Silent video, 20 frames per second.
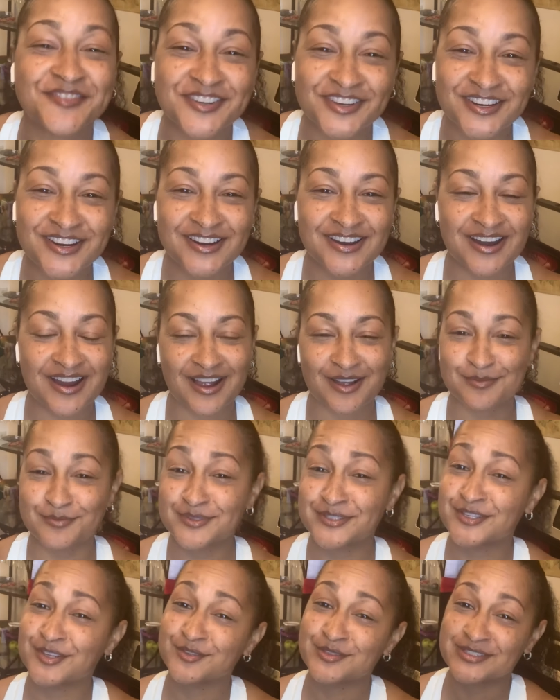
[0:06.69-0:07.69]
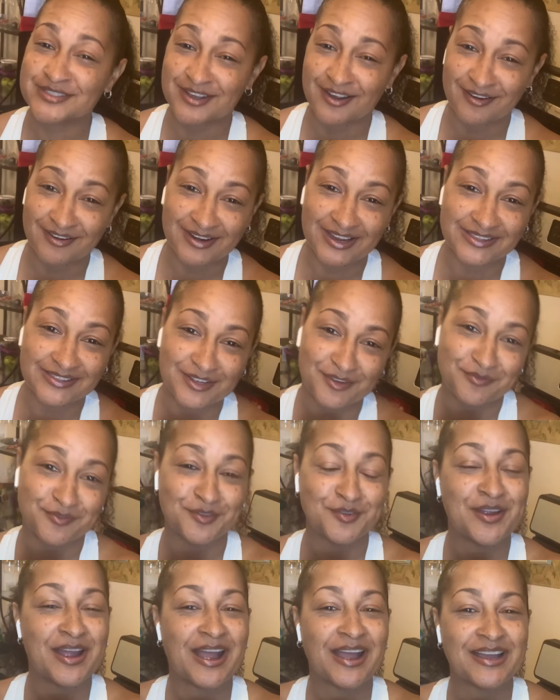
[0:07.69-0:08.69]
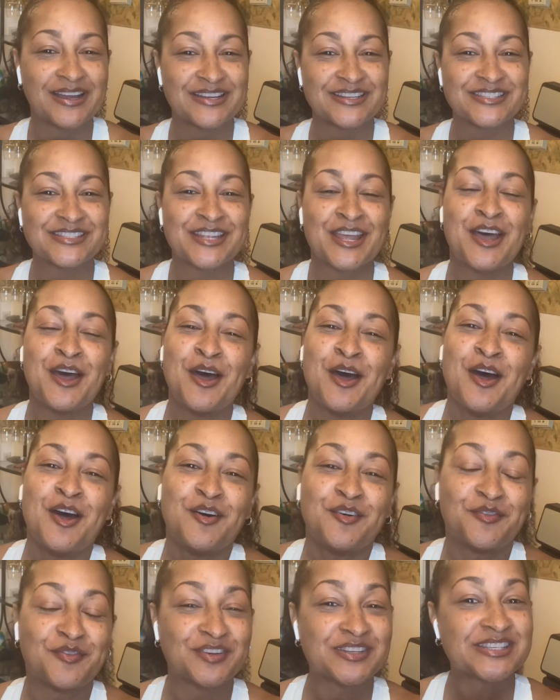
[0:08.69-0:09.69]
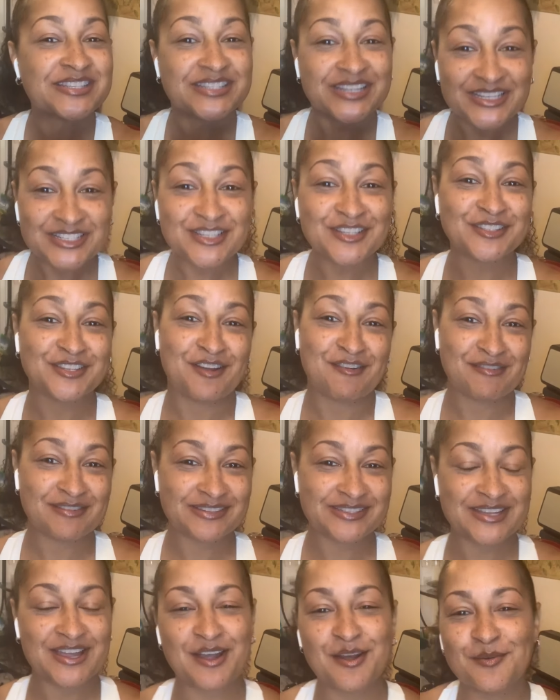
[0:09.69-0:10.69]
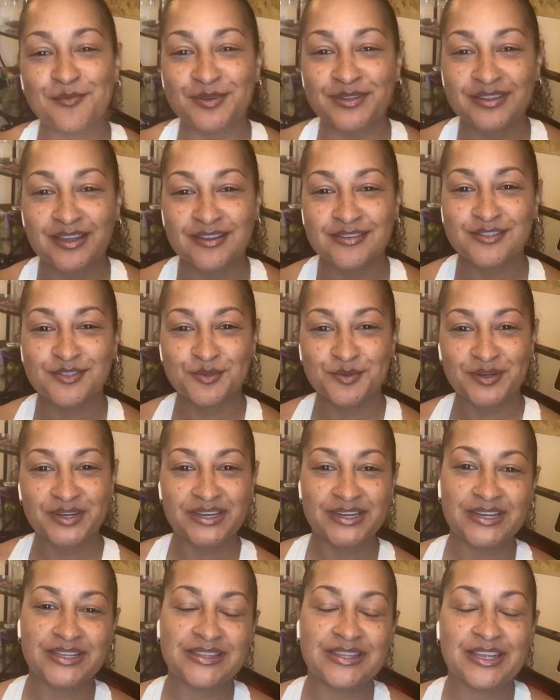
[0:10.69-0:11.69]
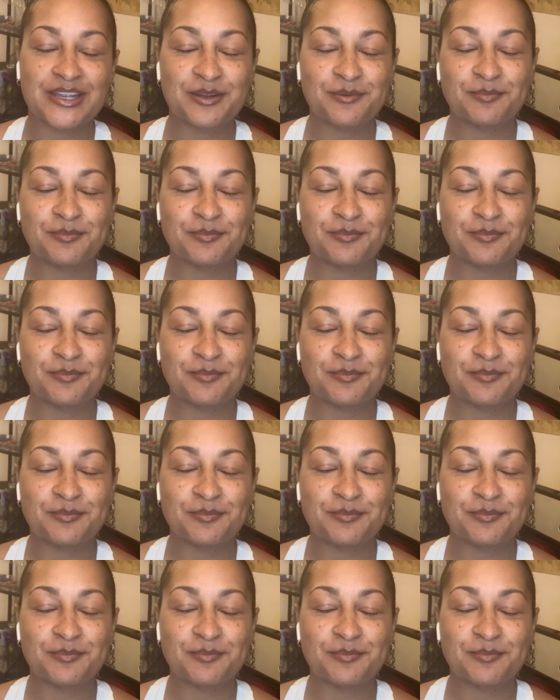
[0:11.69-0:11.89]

I'm so sorry I left you guys for such a long time without doing anything.